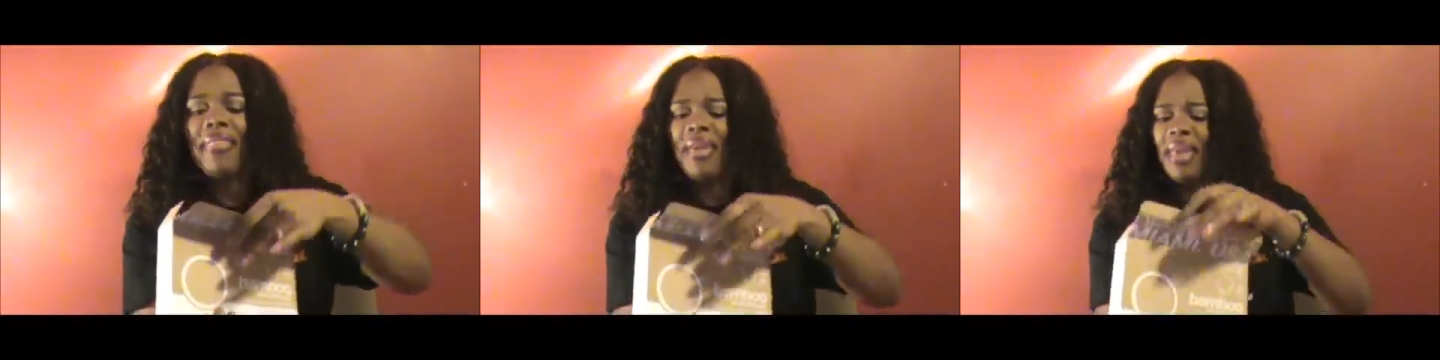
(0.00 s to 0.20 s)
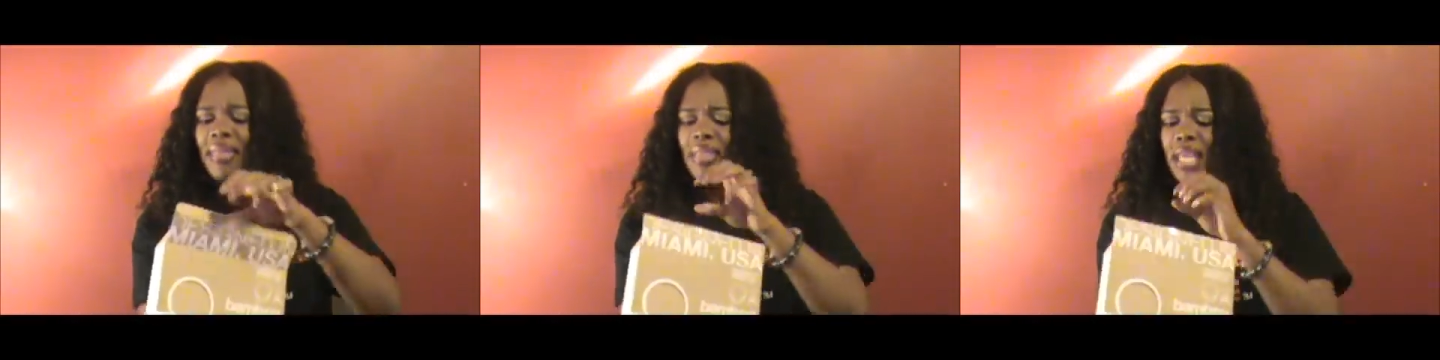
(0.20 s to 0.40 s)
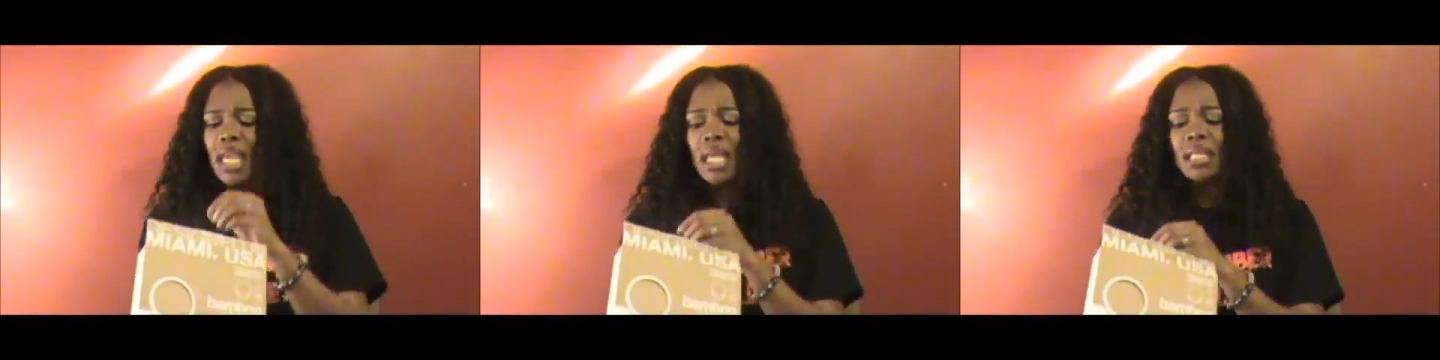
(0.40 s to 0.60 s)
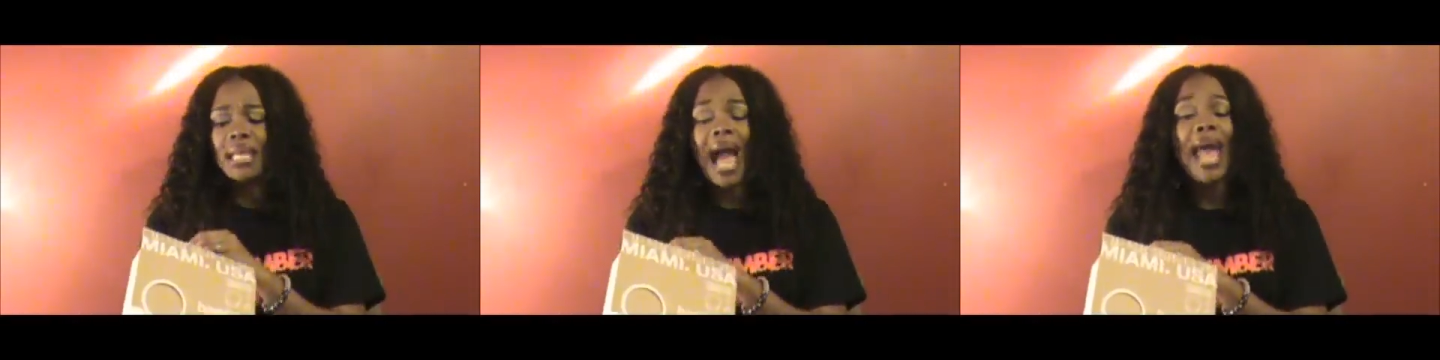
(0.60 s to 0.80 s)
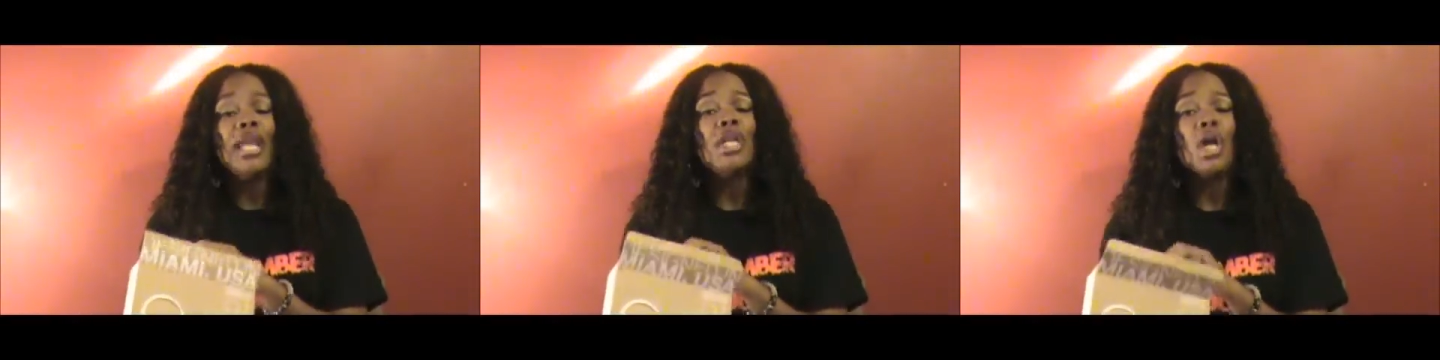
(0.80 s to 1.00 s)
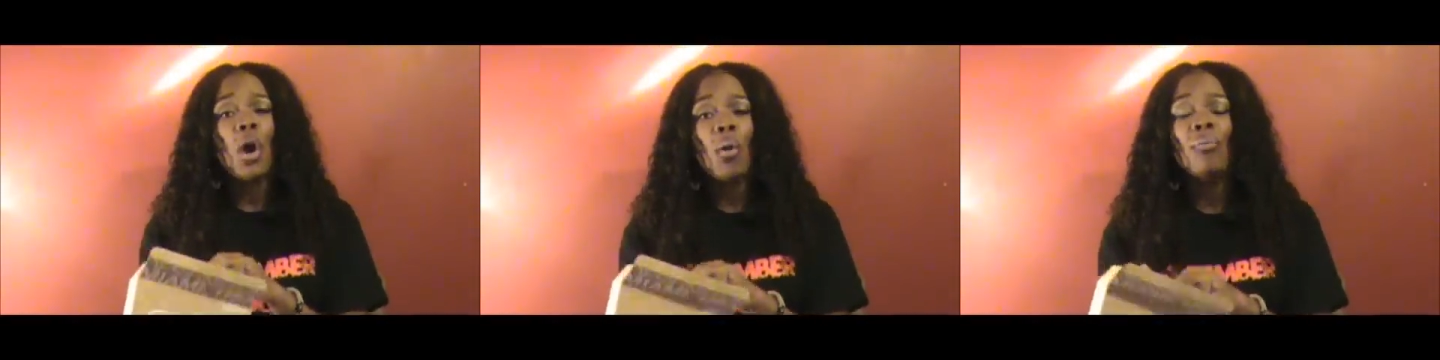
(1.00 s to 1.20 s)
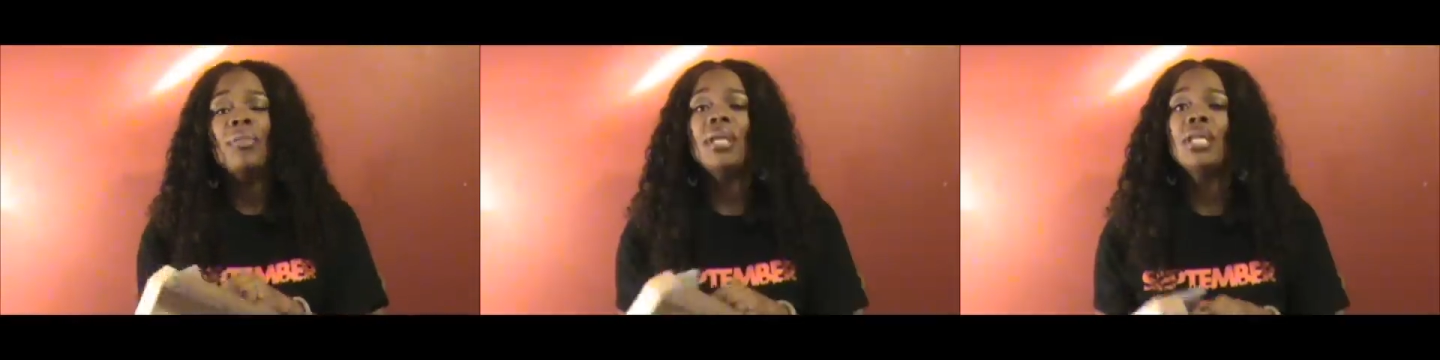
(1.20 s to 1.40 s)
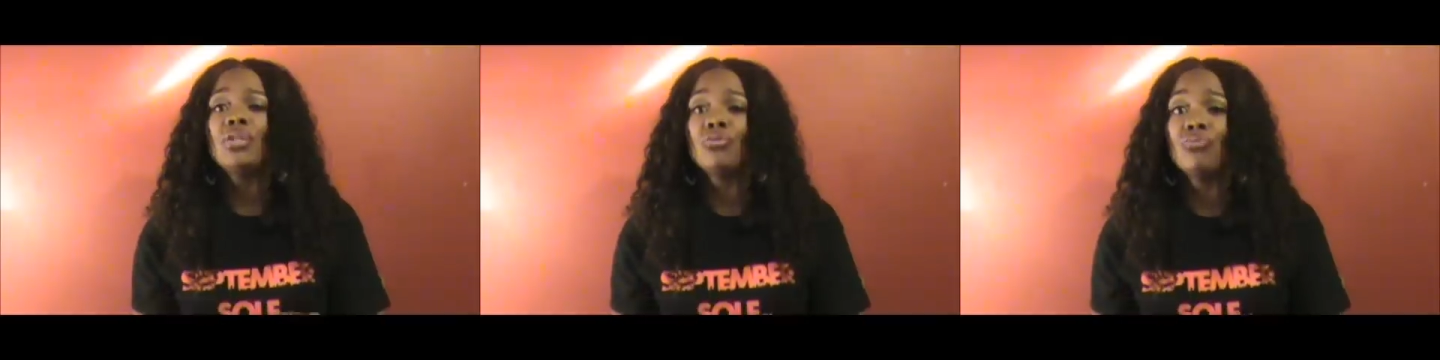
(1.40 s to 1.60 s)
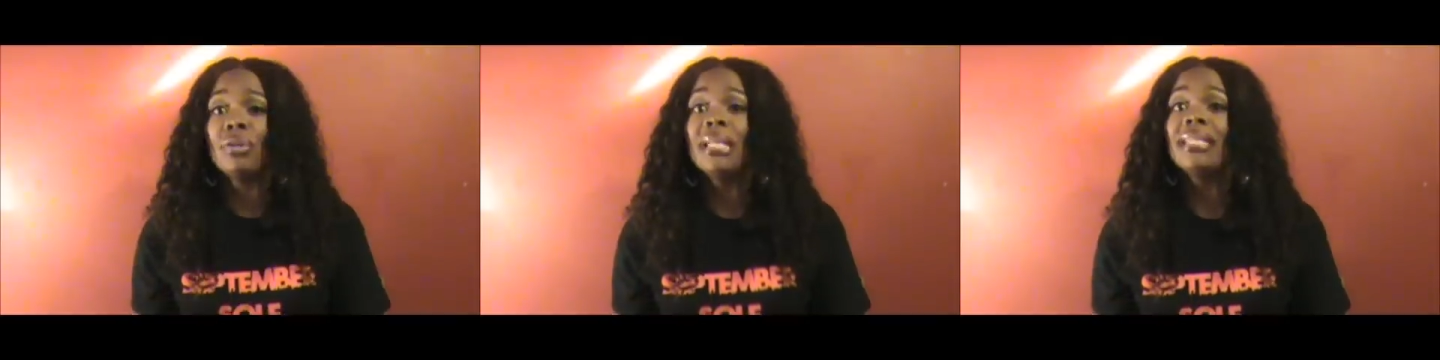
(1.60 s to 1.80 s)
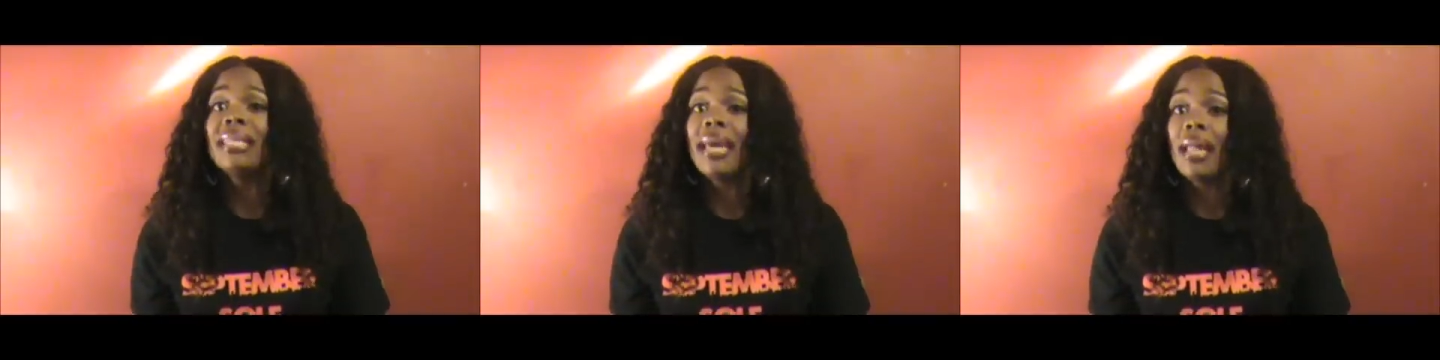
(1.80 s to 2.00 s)
I know these
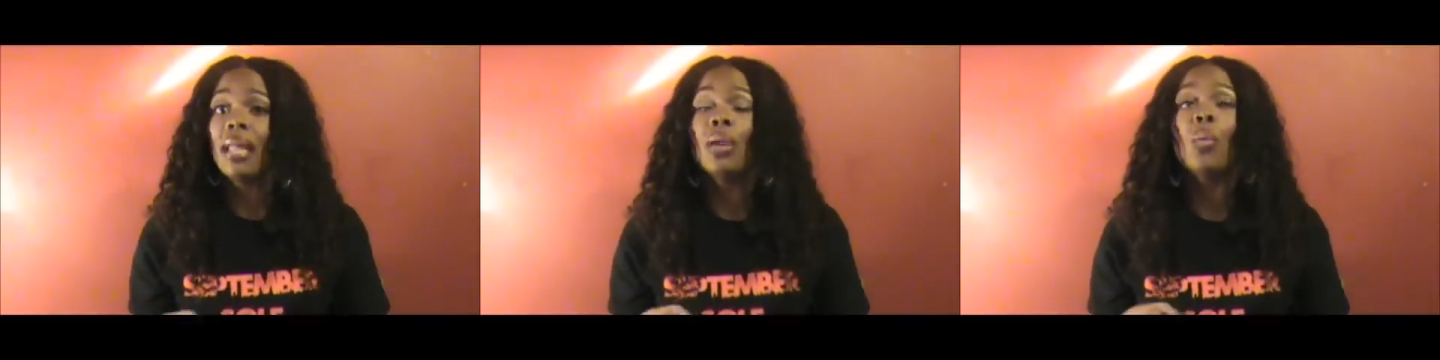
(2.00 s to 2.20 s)
retail